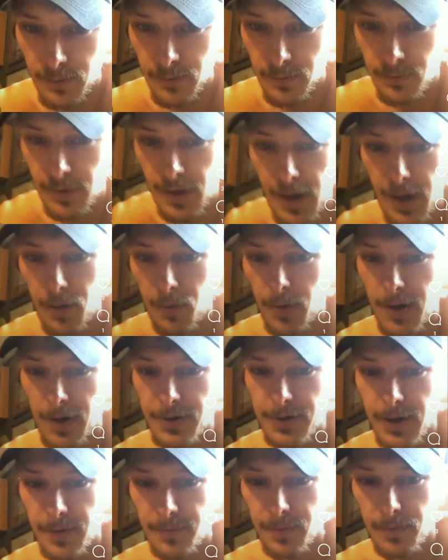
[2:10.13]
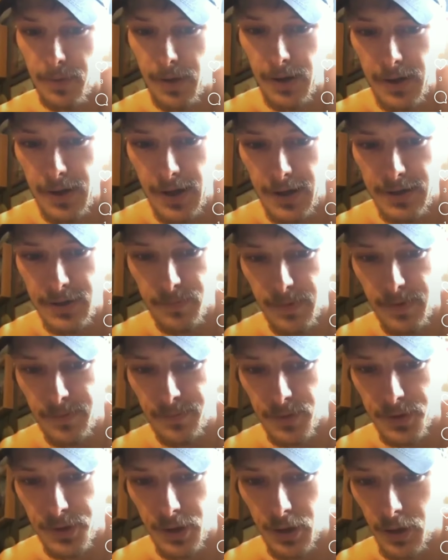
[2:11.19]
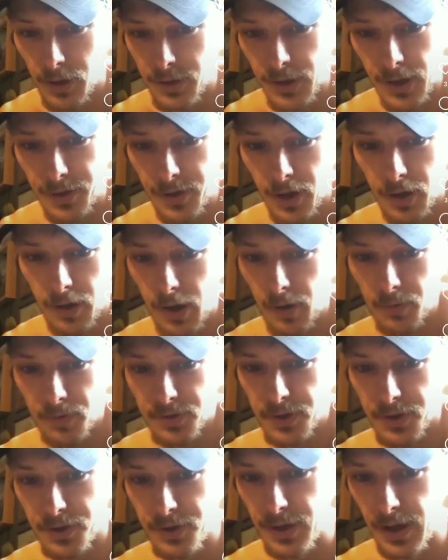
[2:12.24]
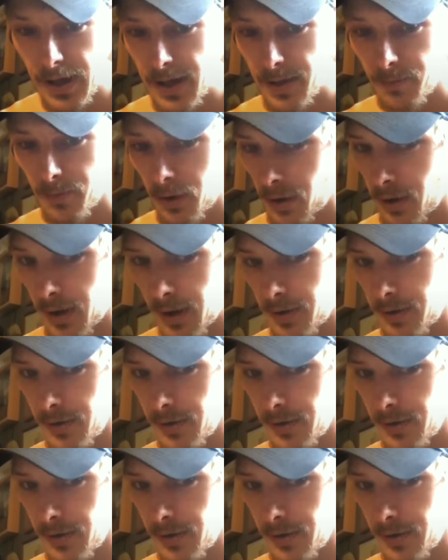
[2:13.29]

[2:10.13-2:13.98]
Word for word: Now, was everybody asking me for shirts? I thought I was a scammer and I